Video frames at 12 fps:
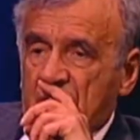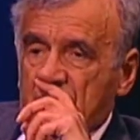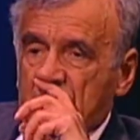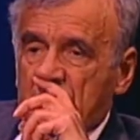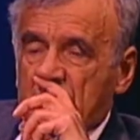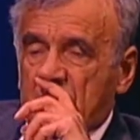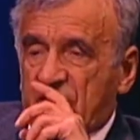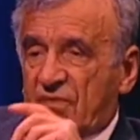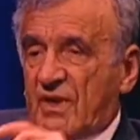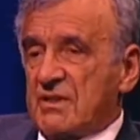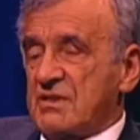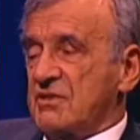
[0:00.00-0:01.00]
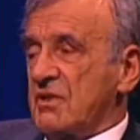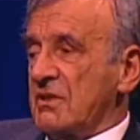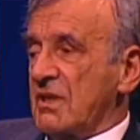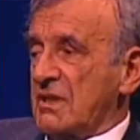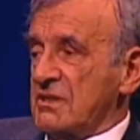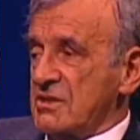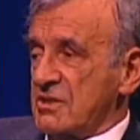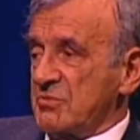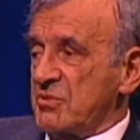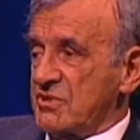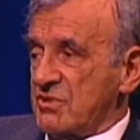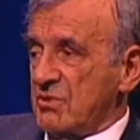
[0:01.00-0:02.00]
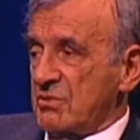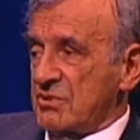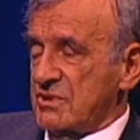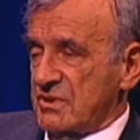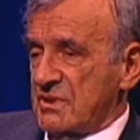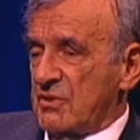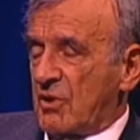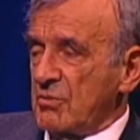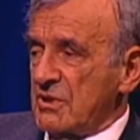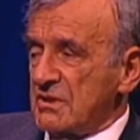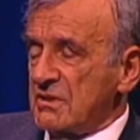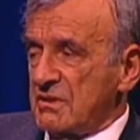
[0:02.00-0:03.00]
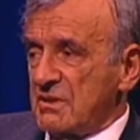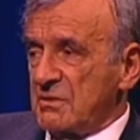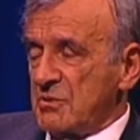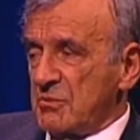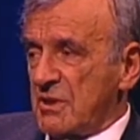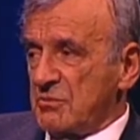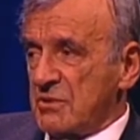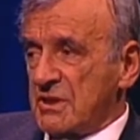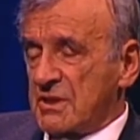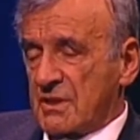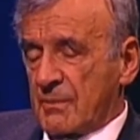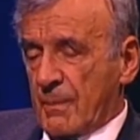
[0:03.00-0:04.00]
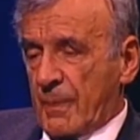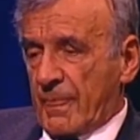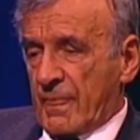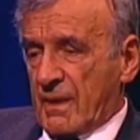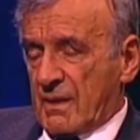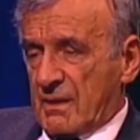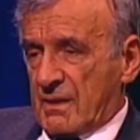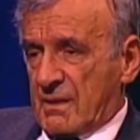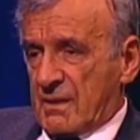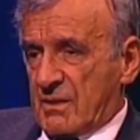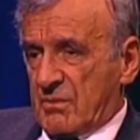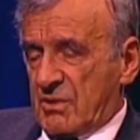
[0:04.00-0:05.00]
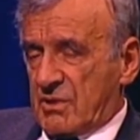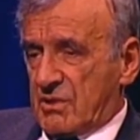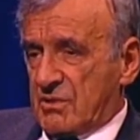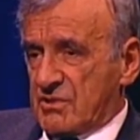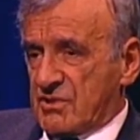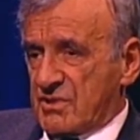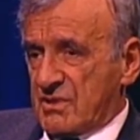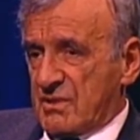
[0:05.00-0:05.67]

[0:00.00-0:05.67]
Well, the father-son relationship is true. It's a dominant theme in my work because